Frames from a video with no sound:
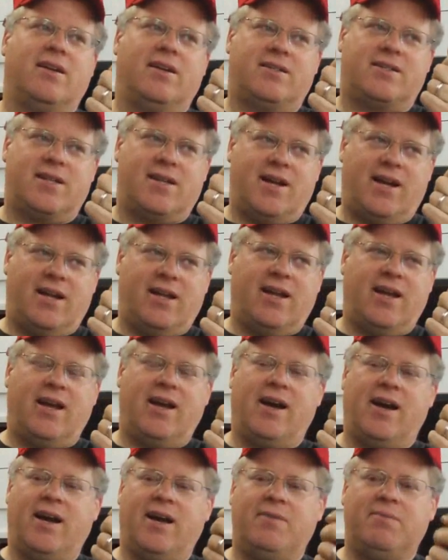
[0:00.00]
It's not
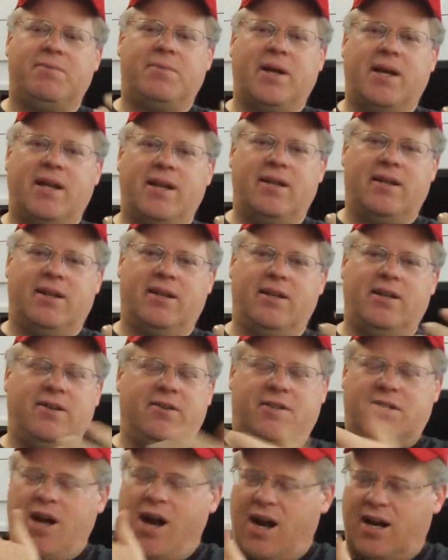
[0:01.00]
AI, but you
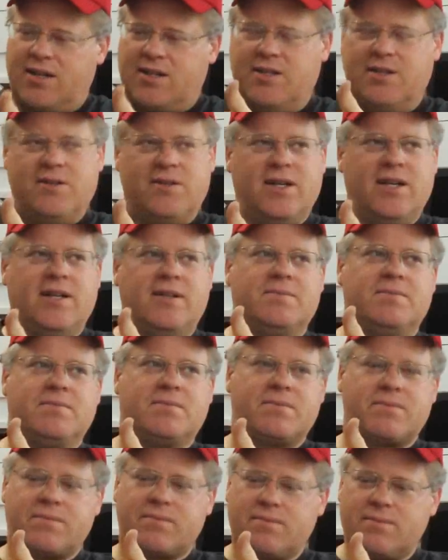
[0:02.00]
talk to it.
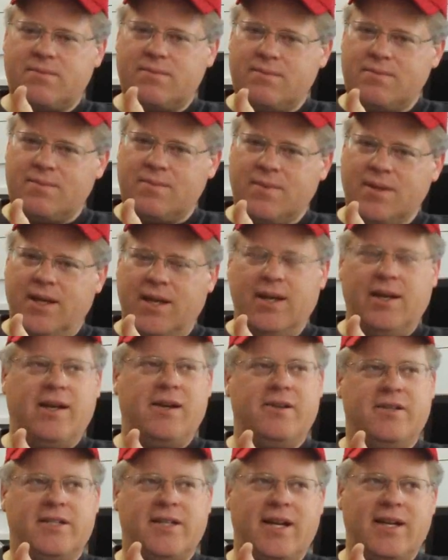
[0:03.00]
It
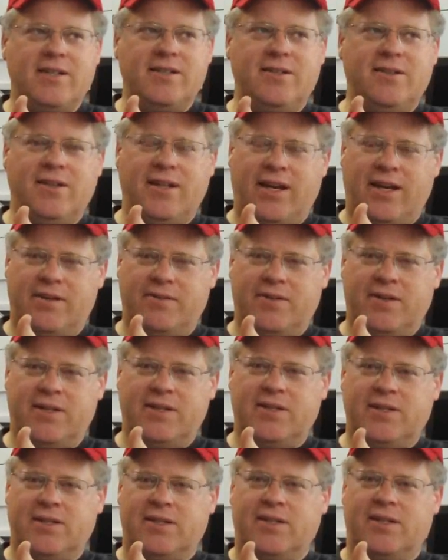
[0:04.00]
understands your
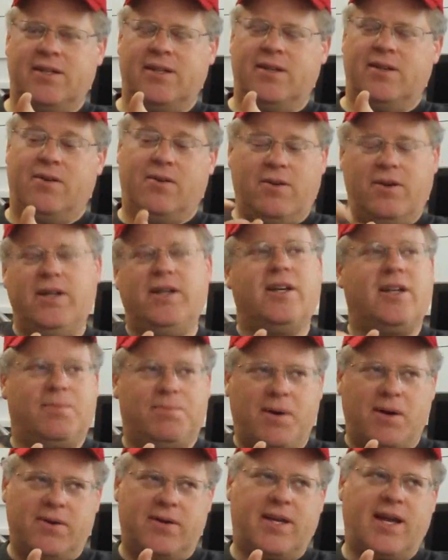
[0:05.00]
language, or you could
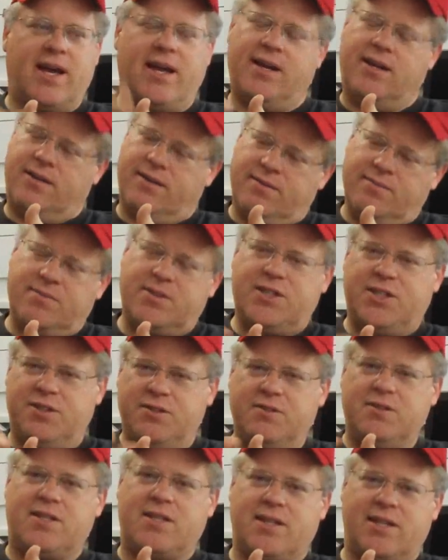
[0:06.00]
poke at it and
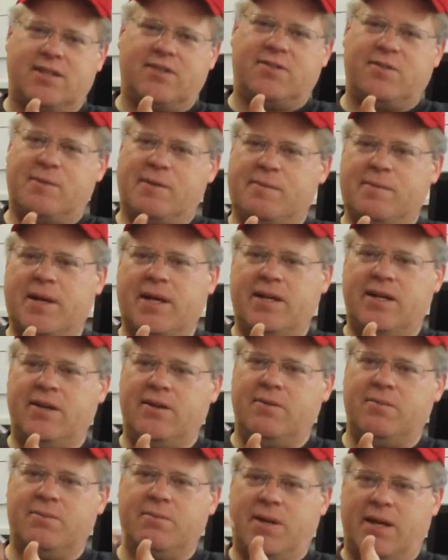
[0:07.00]
choose things from a
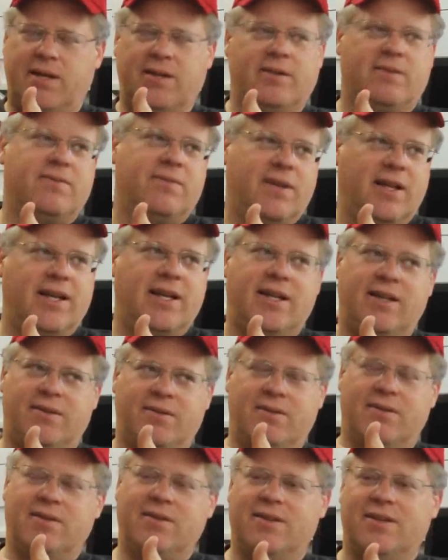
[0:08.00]
menu. But really,
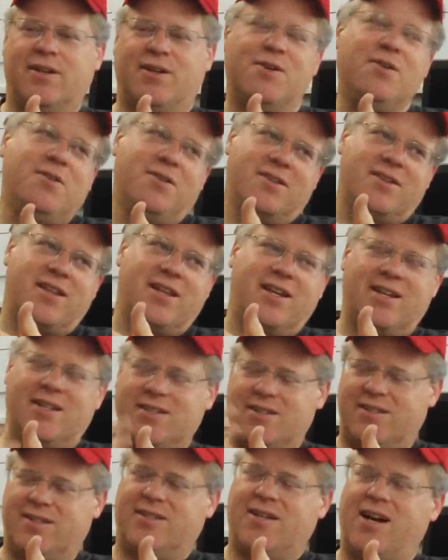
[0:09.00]
the cool thing
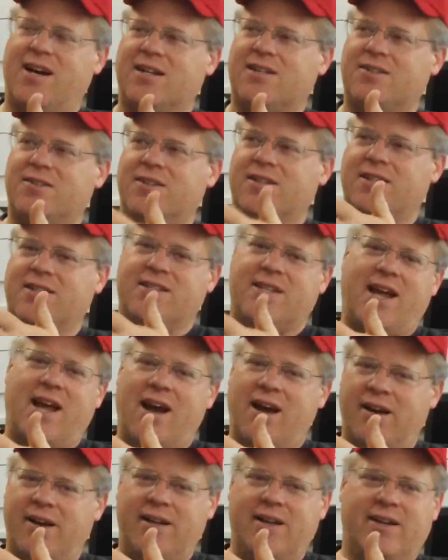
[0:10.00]
is you talk to it. You say,
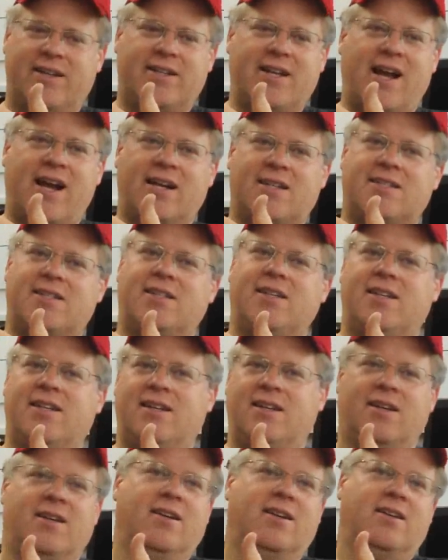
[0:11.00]
"I need a
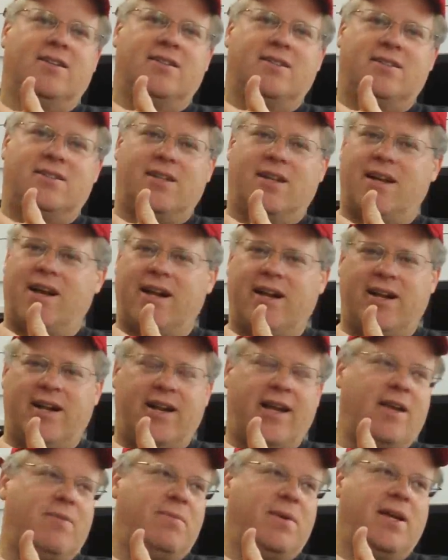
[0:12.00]
taxi tonight at
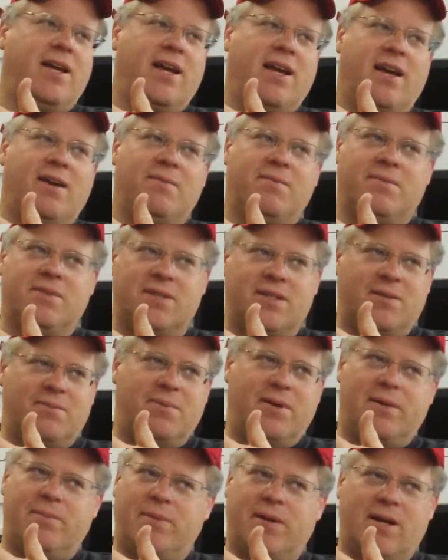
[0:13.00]
8 p.m. to
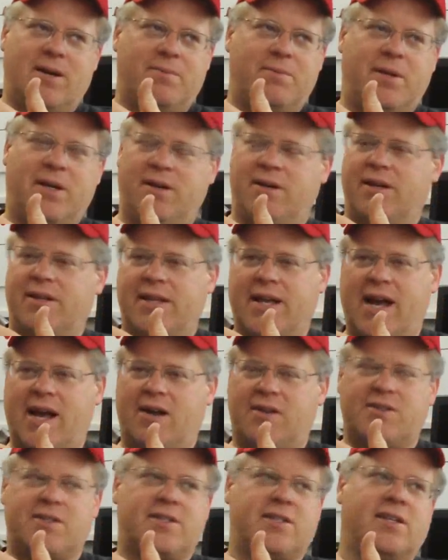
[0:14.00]
pick me up here at the
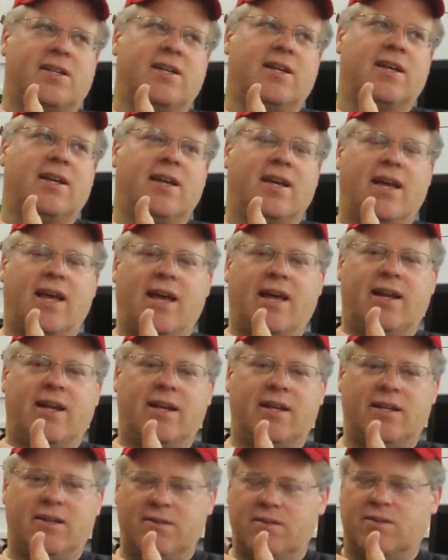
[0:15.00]
house," and
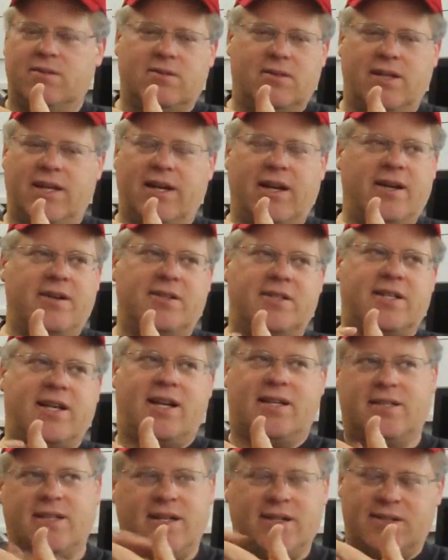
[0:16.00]
it
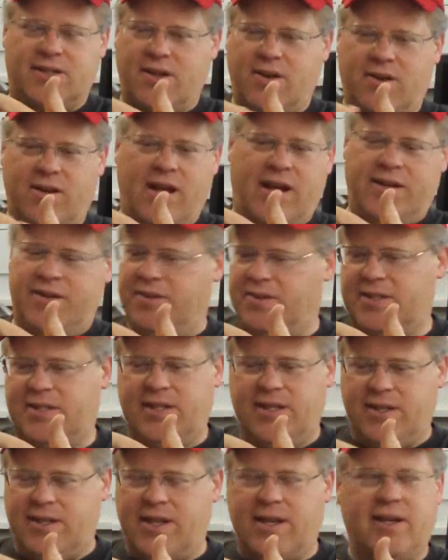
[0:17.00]
understands it. So, and you
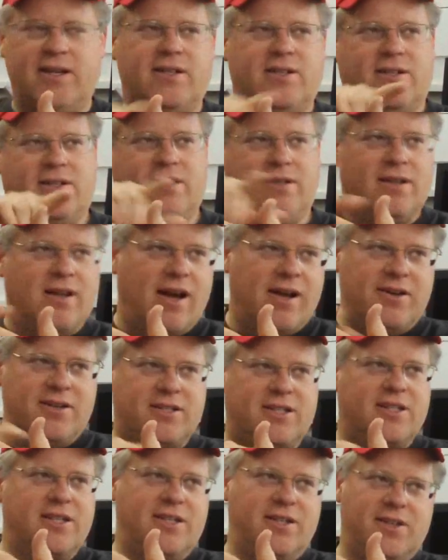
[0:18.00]
see that it
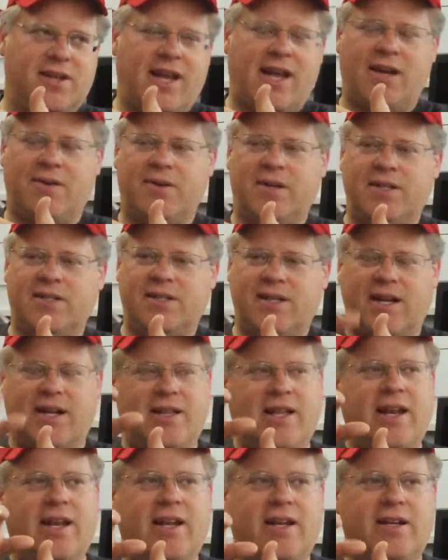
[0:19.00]
understood your language, and
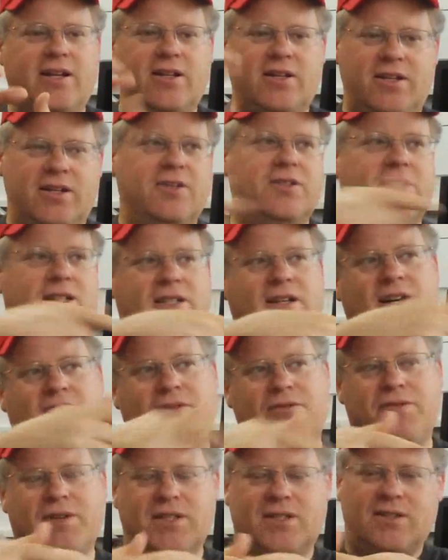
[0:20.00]
then it uses
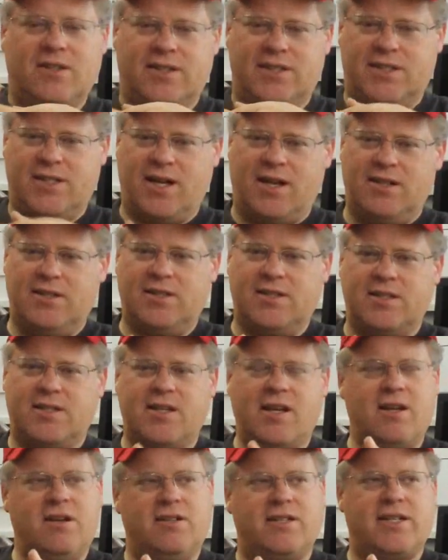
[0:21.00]
artificial intelligence to
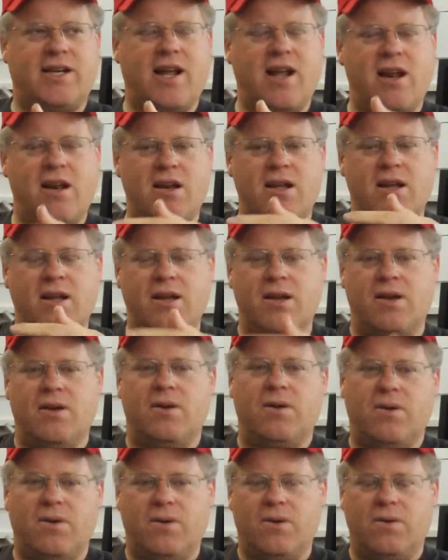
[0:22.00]
understand
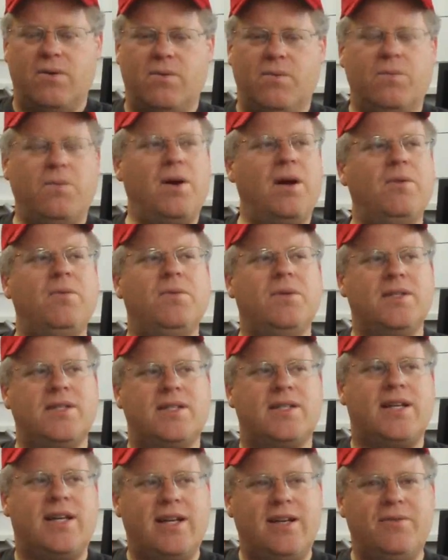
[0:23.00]
what
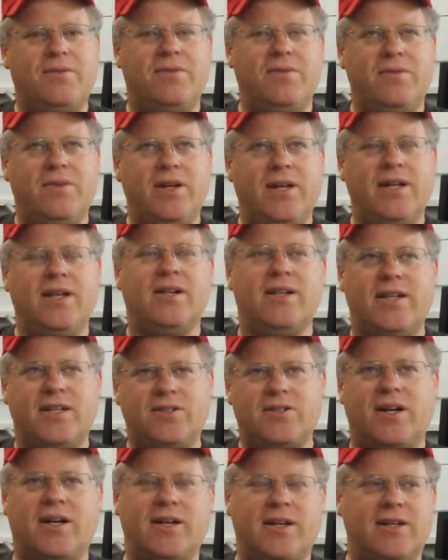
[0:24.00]
was he really
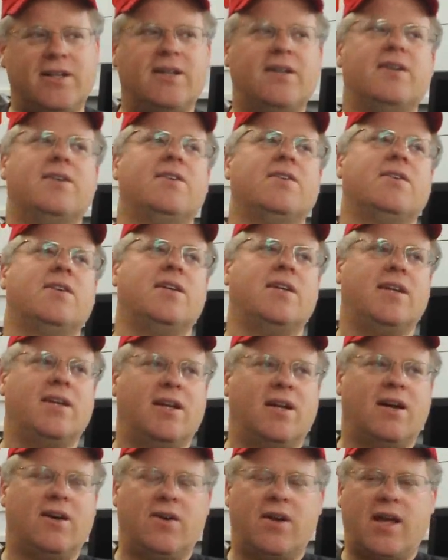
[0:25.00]
trying to do,
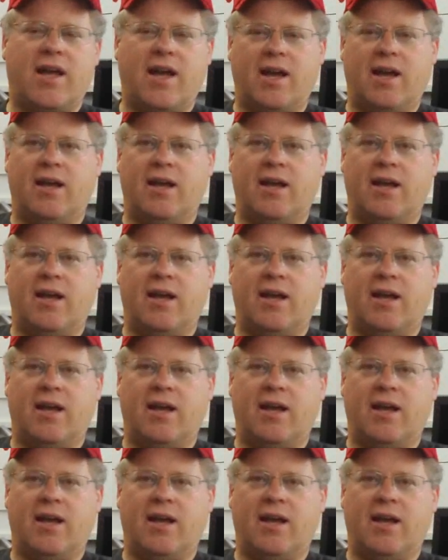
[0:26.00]
and,